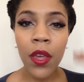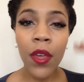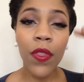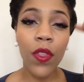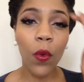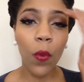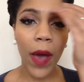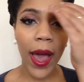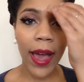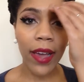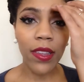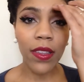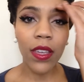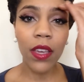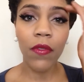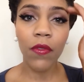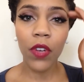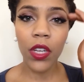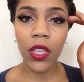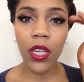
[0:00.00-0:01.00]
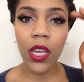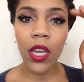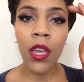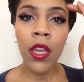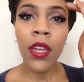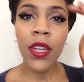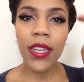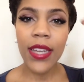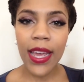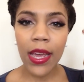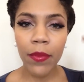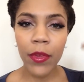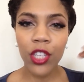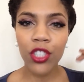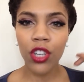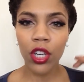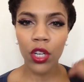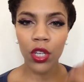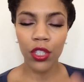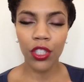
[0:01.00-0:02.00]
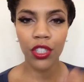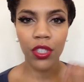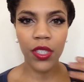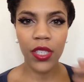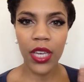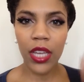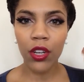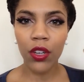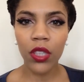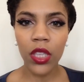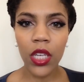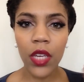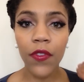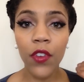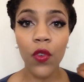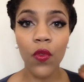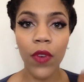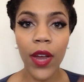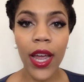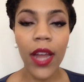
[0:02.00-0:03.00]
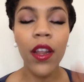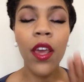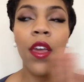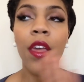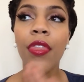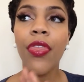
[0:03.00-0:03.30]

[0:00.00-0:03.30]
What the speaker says: the wax can really damage or hurt your skin or leave you red.